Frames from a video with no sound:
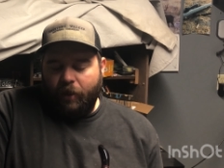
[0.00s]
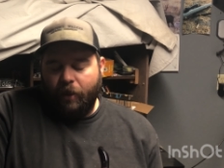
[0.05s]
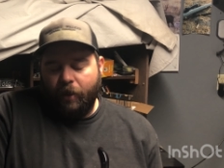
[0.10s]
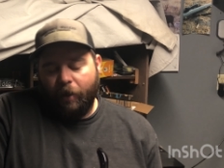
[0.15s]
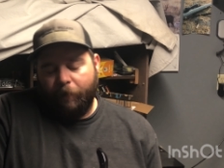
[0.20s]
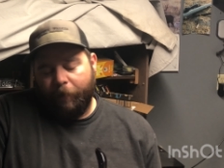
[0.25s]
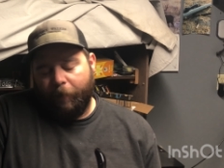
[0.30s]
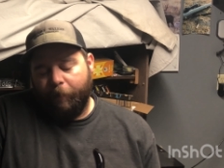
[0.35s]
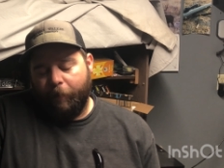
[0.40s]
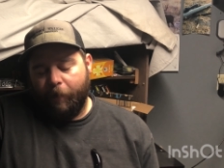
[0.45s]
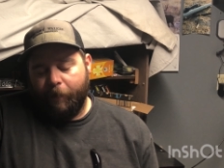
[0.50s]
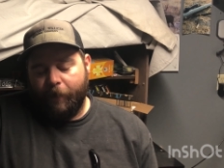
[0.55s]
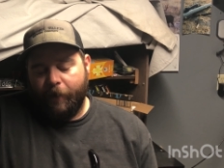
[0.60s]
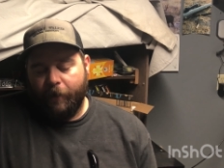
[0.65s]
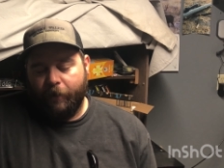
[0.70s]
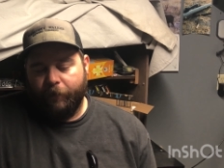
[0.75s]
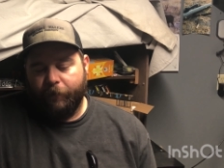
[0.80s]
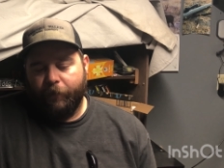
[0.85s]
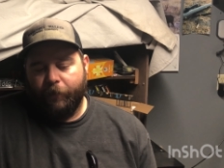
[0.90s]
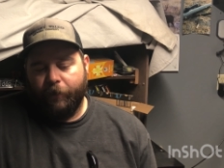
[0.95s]
I mean, maybe
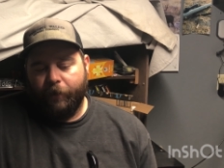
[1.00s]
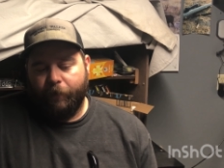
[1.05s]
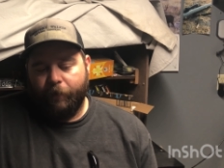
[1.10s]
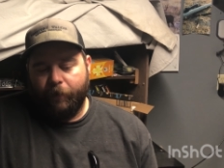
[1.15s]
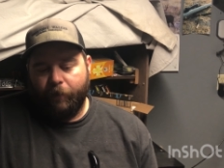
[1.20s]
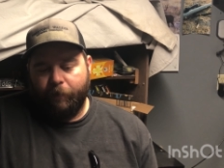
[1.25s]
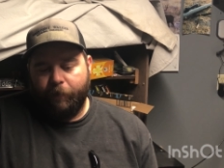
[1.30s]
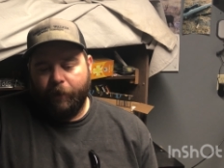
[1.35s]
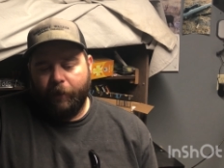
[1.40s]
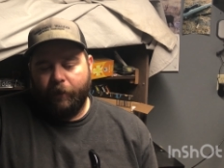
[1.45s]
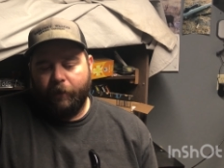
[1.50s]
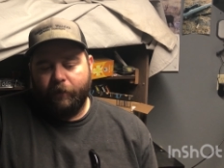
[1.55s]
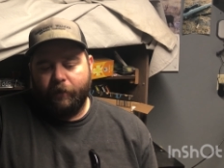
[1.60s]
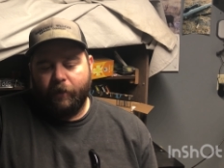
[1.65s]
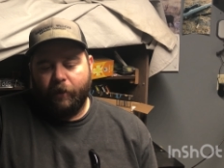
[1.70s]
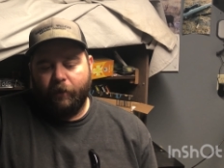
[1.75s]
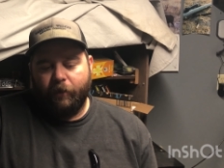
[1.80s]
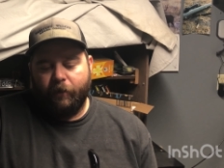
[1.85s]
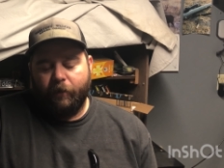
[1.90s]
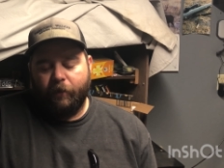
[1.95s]
down the road I will, but there's
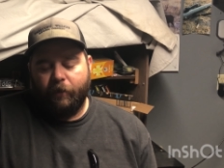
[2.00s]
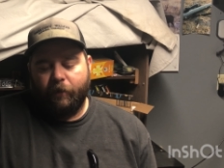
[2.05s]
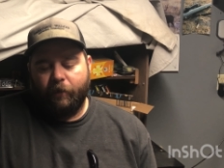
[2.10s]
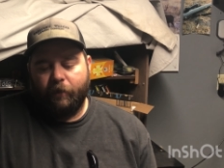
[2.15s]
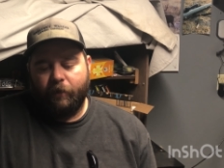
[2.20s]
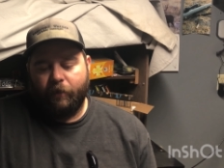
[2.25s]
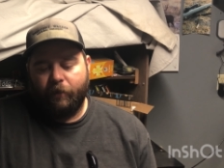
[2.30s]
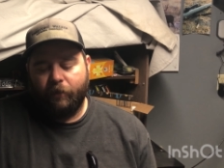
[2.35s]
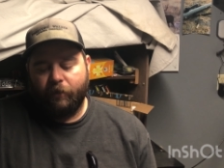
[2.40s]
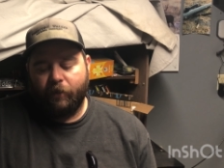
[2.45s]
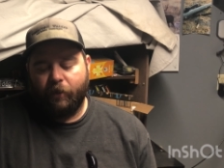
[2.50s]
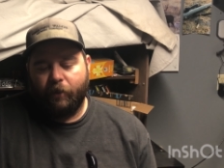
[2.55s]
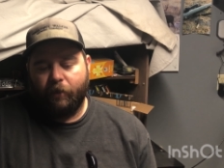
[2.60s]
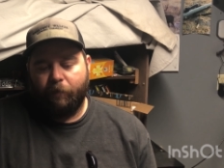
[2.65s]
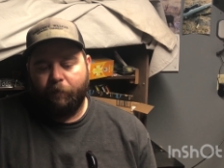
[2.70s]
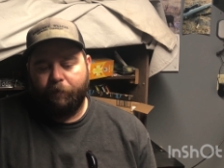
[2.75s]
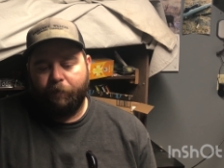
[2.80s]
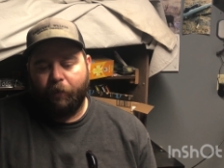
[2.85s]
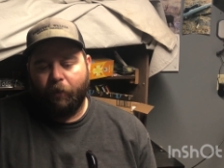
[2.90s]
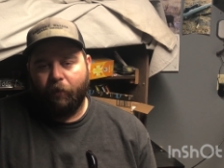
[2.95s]
other
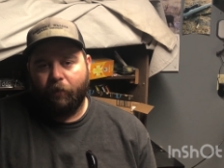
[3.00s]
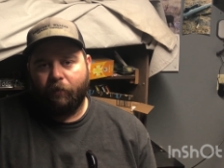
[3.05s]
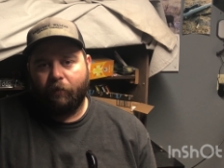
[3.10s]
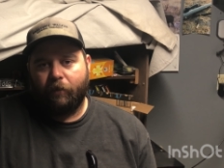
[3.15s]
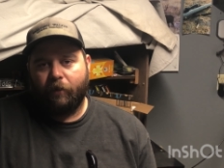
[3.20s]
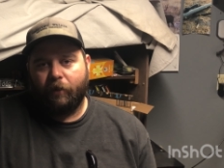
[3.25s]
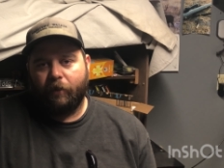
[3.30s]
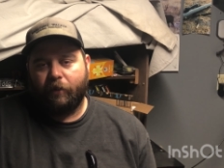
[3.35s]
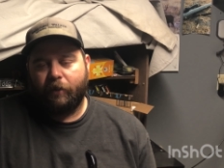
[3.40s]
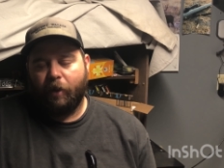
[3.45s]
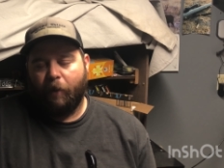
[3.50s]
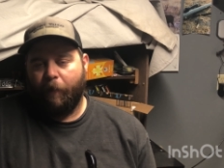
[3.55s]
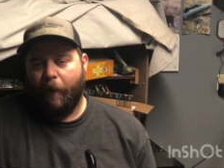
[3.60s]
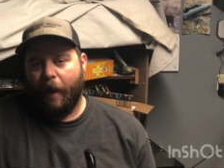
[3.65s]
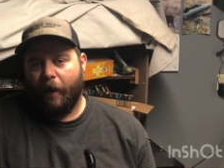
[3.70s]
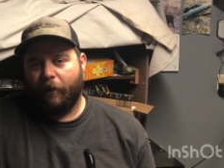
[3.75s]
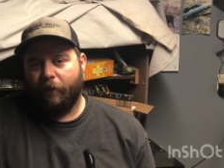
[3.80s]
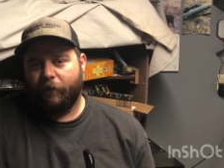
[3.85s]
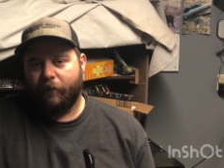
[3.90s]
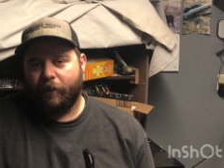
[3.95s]
bulk
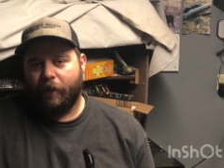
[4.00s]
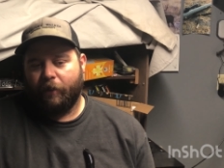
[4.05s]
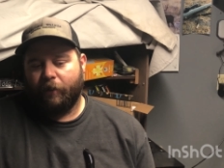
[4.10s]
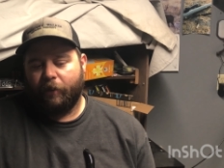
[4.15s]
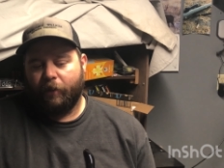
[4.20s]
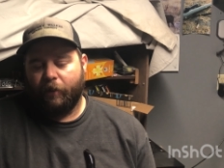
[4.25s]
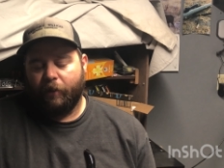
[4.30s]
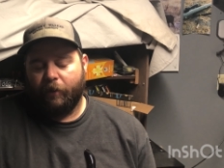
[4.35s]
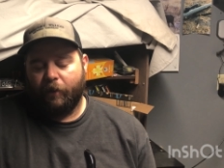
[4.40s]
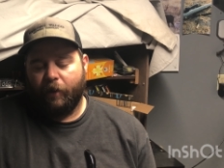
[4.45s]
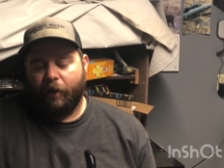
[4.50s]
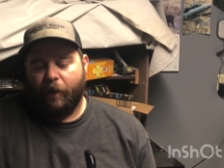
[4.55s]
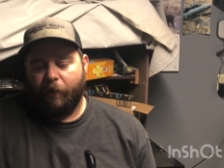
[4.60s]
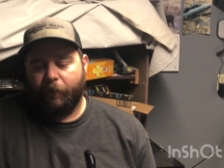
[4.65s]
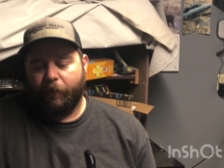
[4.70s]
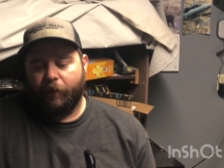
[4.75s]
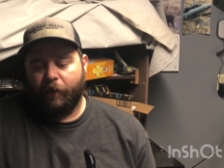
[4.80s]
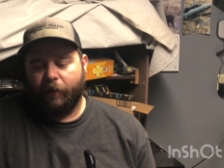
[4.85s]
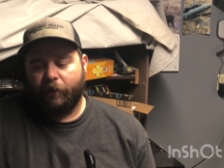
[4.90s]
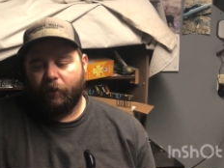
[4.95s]
tobaccos out there that I
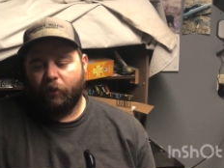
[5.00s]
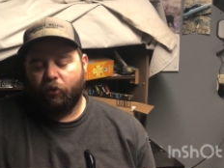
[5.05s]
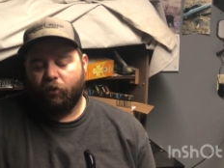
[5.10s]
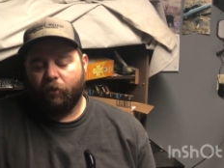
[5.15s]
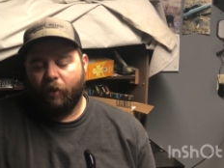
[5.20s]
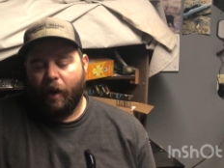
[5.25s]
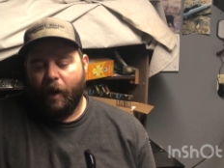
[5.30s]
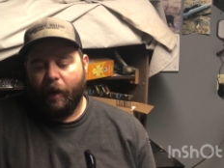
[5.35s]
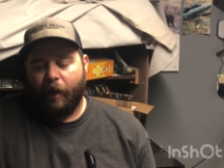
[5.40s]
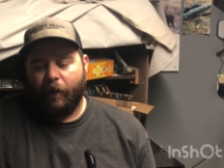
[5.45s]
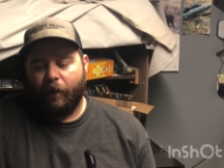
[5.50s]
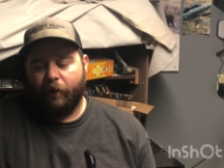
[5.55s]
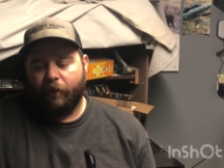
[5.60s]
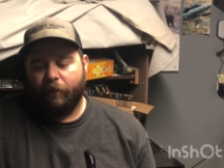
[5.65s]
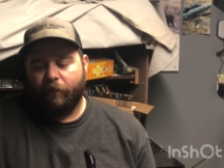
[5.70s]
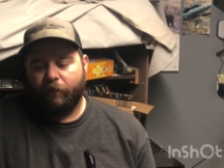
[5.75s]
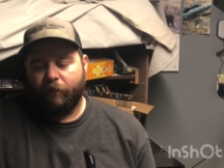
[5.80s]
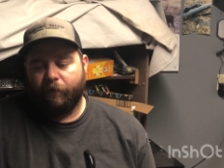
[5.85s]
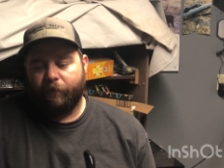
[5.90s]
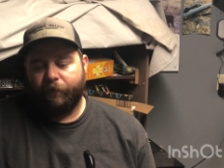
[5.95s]
would like to try
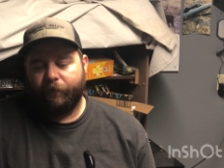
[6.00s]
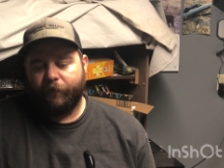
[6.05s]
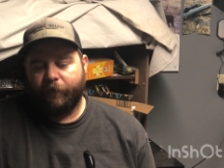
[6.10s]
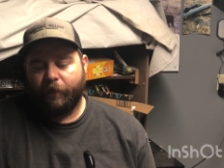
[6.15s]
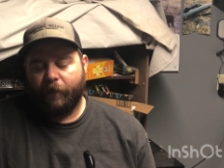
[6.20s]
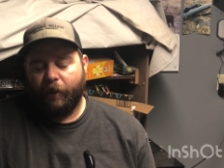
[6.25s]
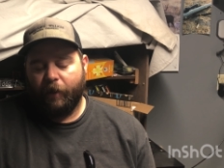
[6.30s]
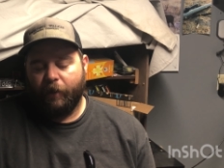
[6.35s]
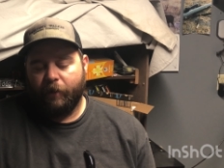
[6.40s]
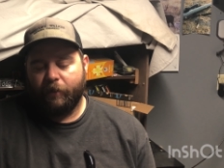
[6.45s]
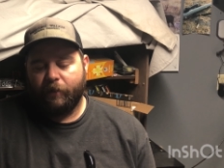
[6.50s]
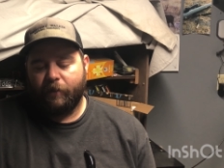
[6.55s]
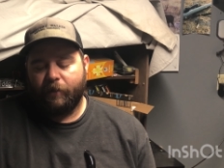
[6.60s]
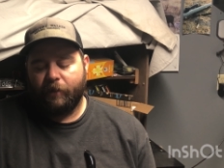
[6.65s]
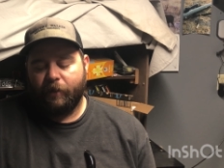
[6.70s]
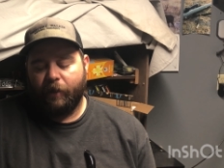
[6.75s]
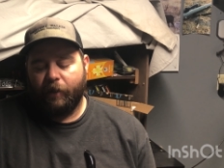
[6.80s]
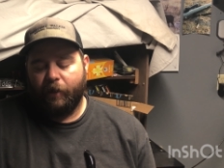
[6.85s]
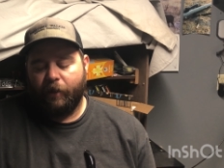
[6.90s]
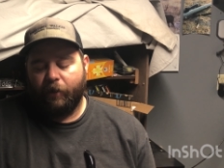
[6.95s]
and
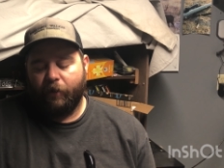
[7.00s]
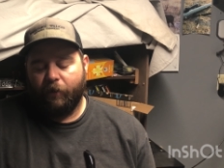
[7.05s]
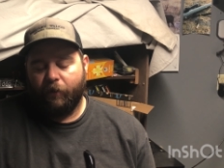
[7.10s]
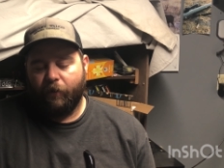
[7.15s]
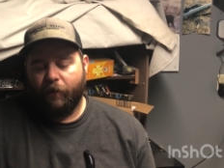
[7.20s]
see.